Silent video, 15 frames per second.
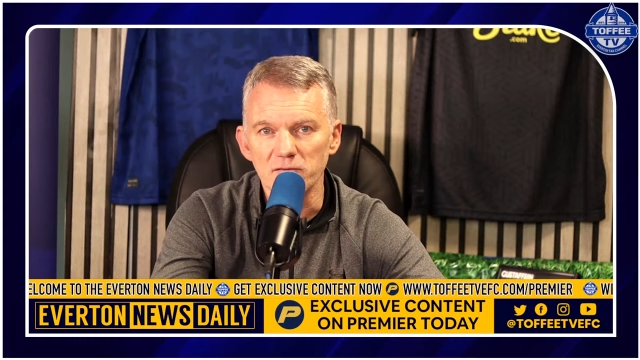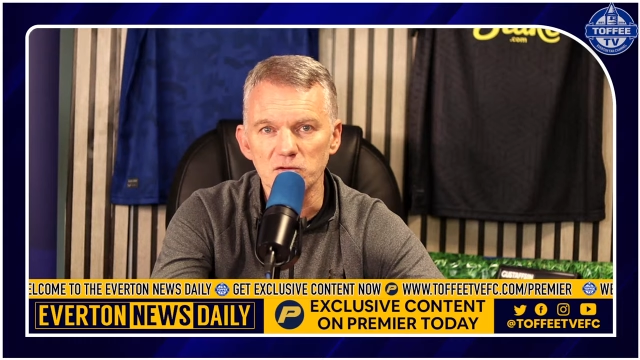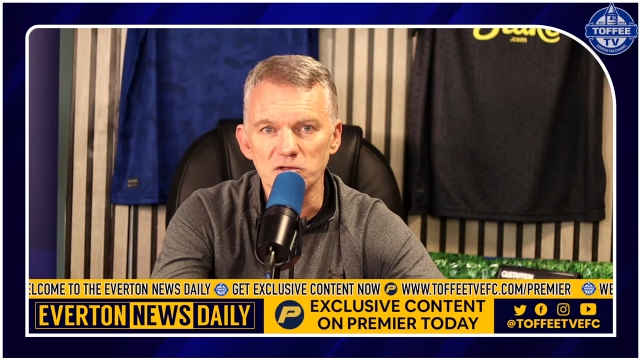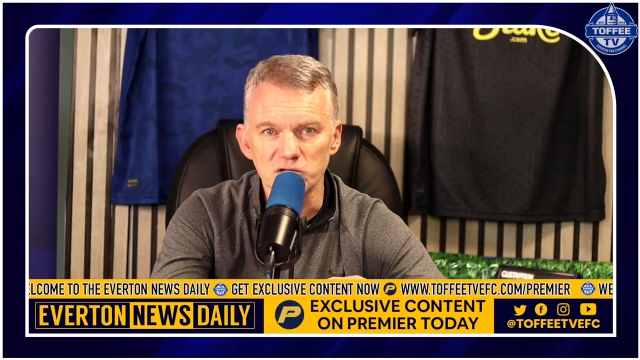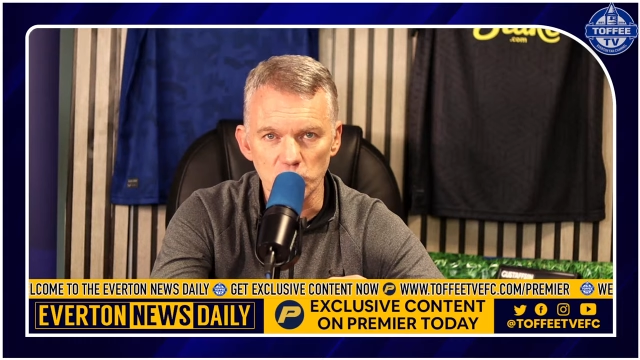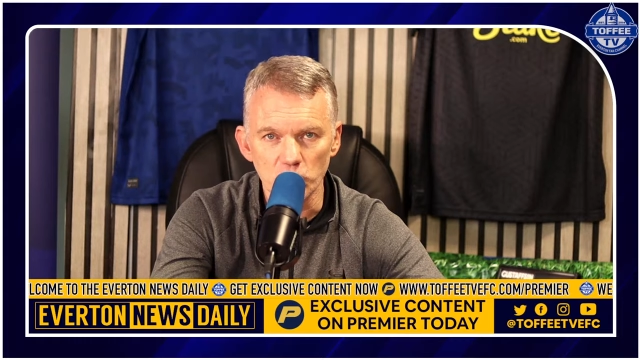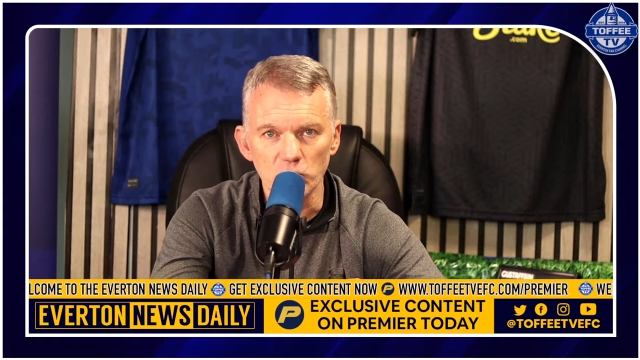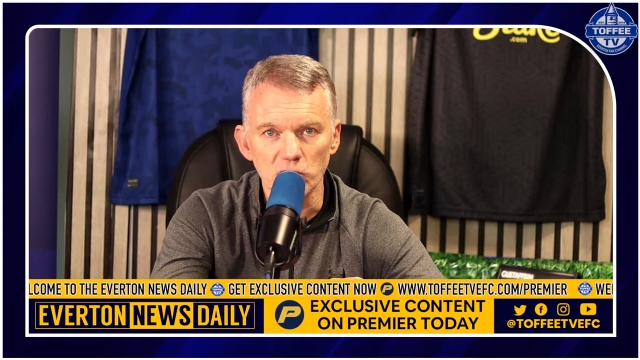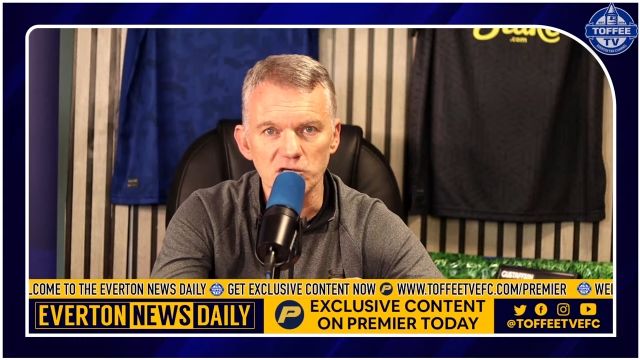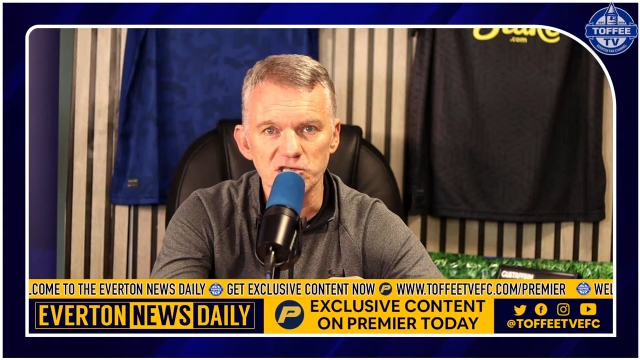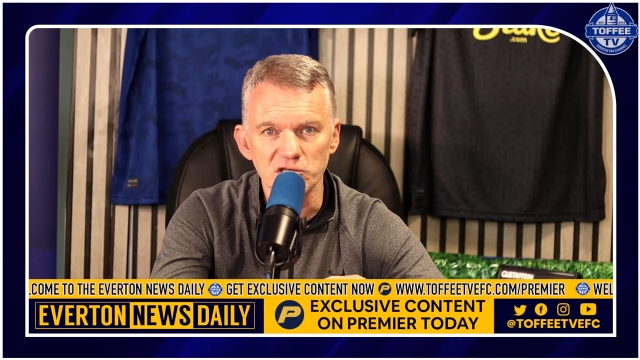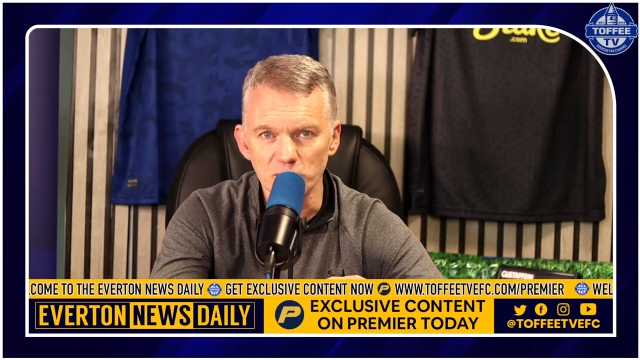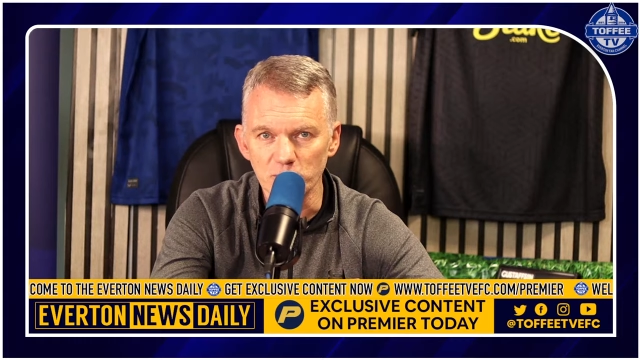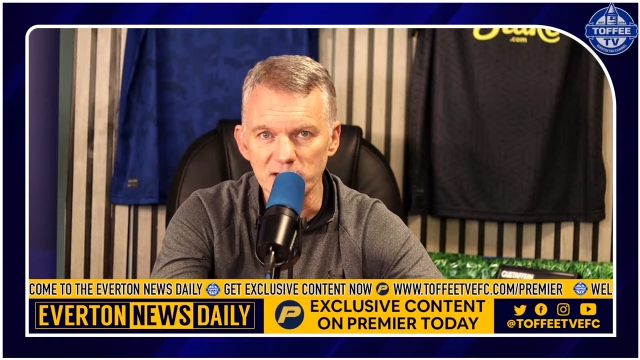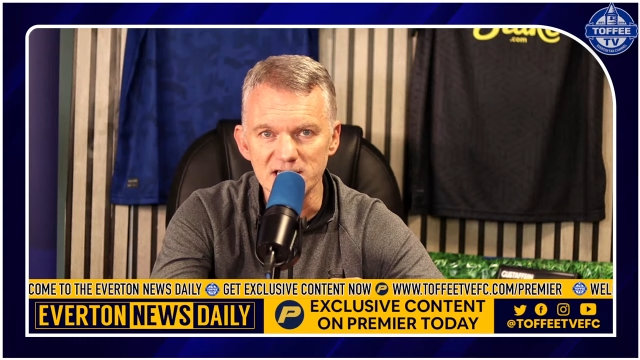us Douglas
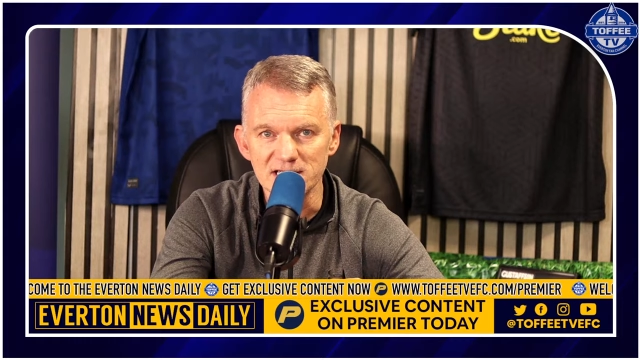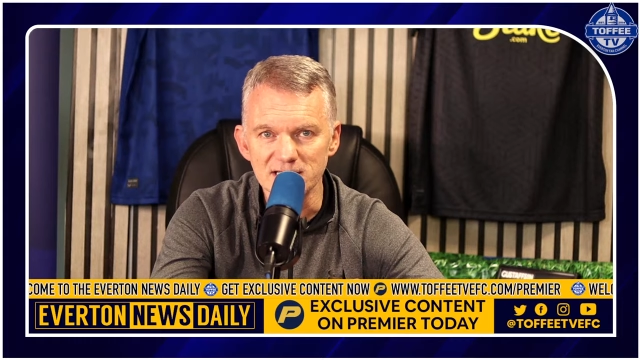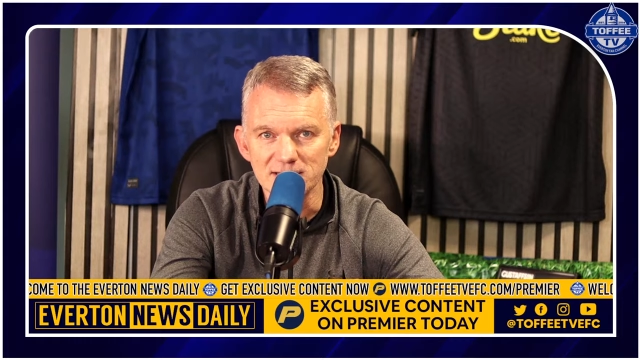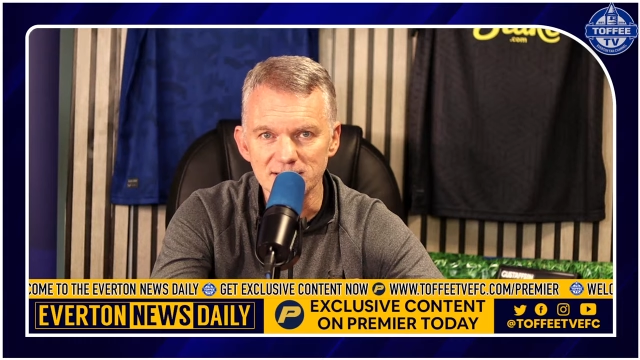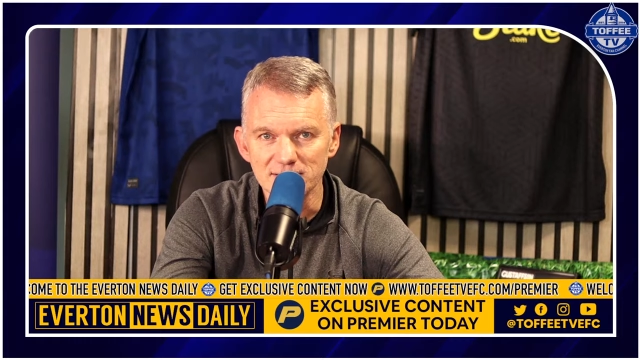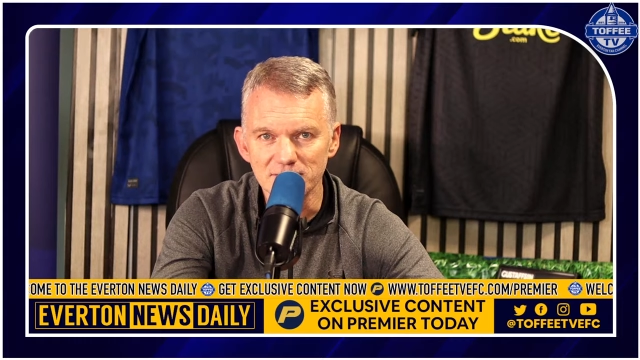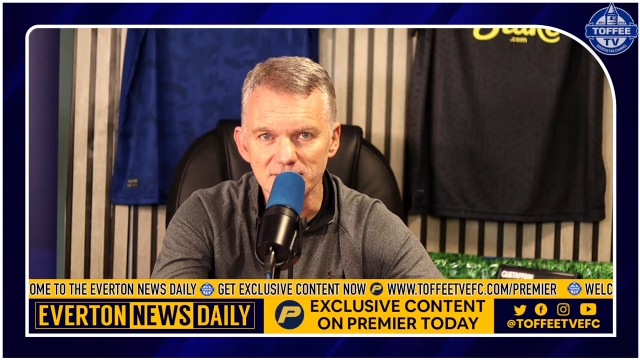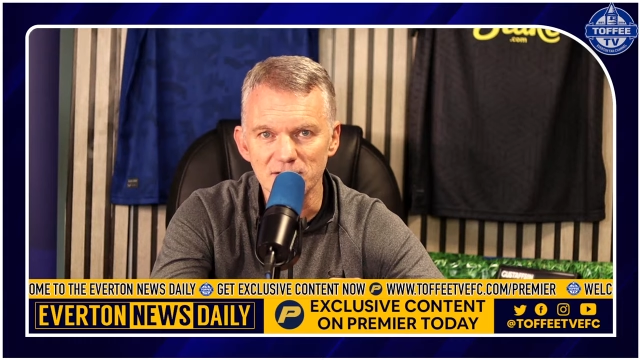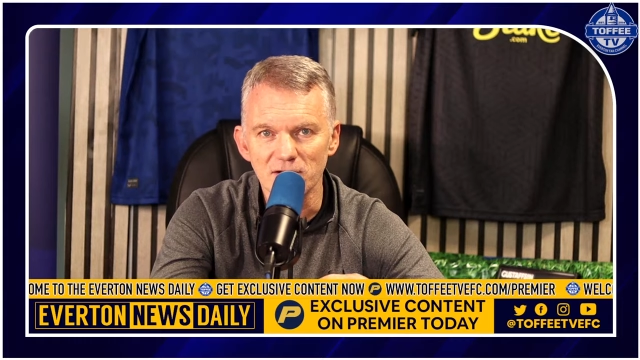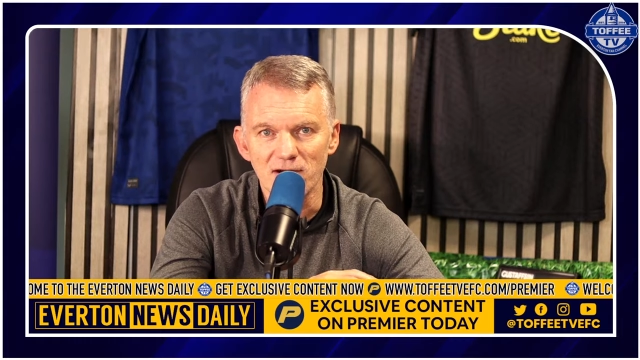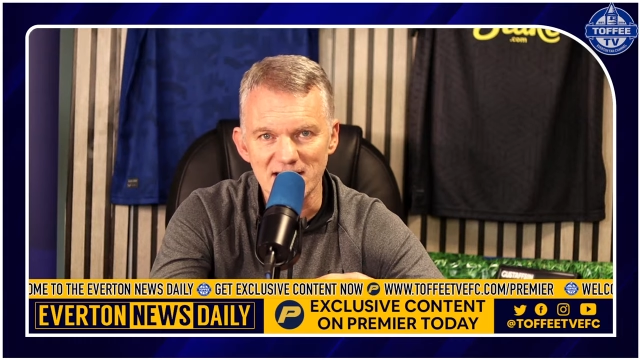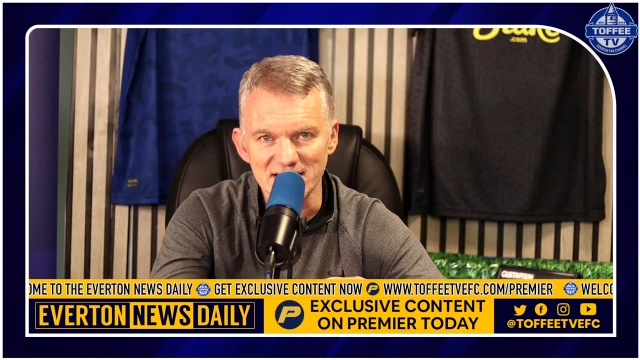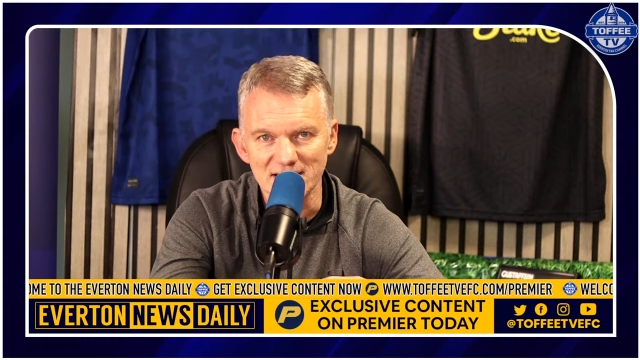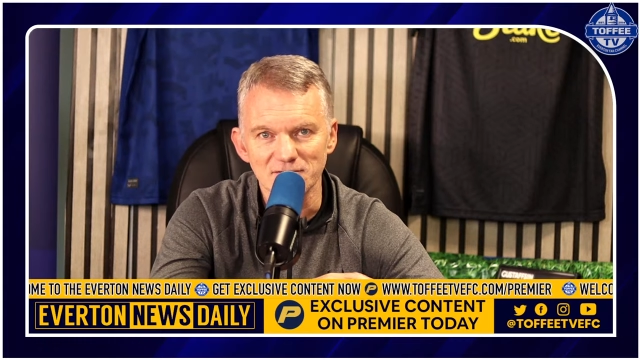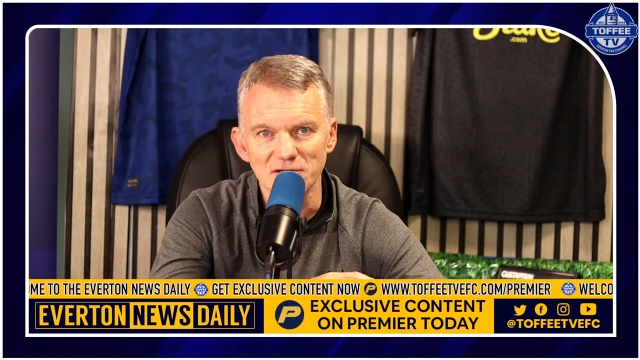Luiz for the
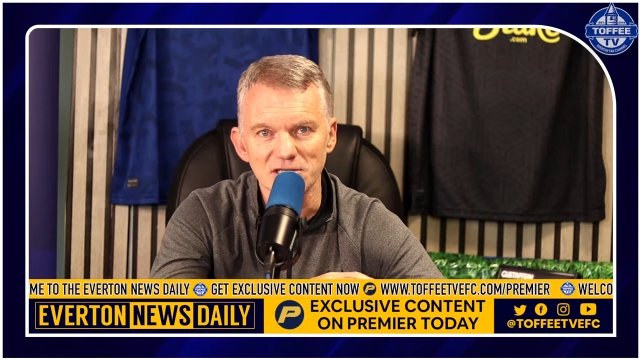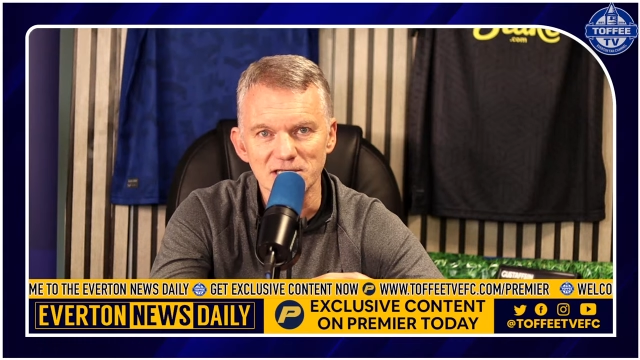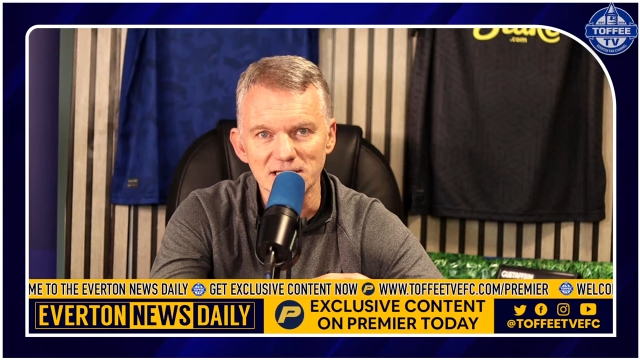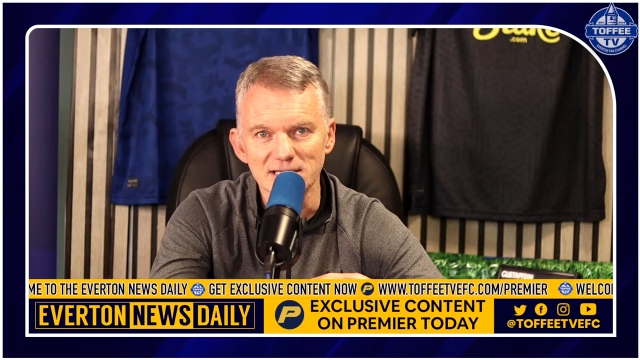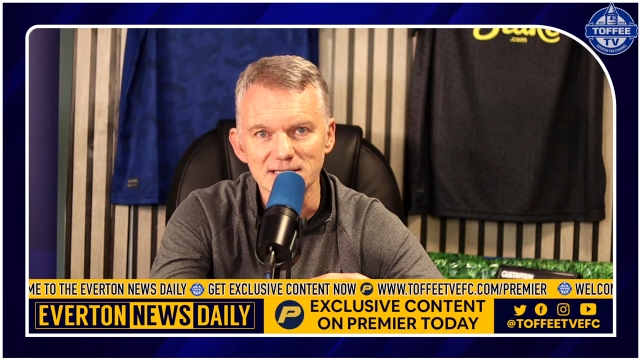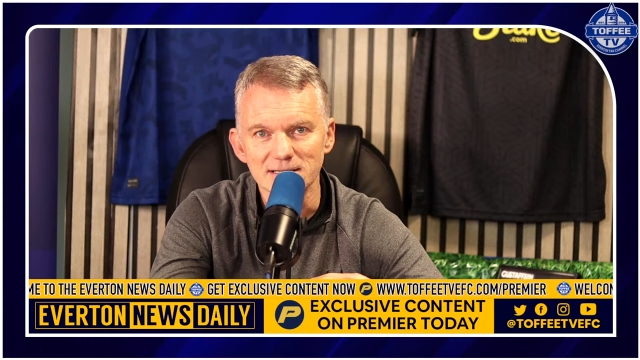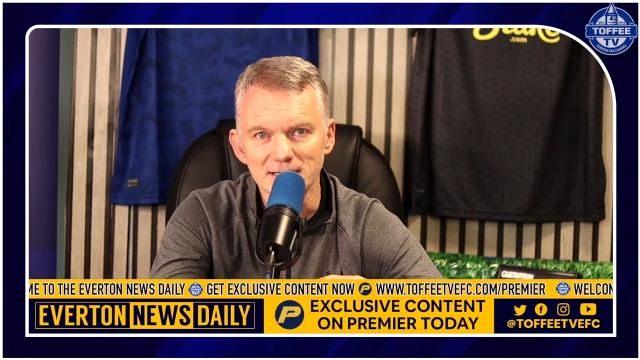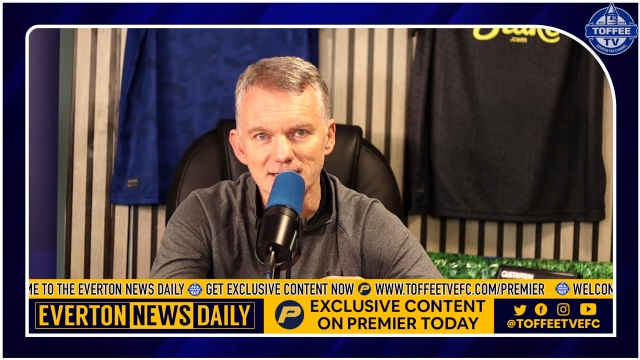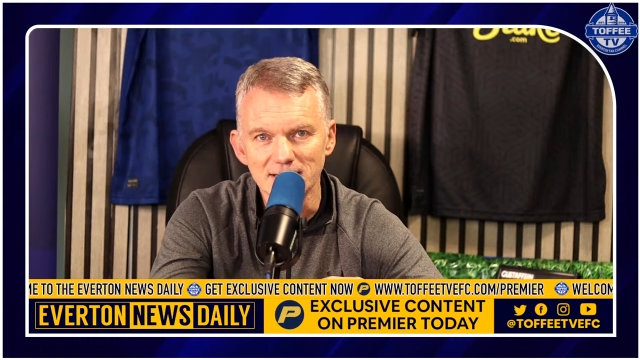rest of the season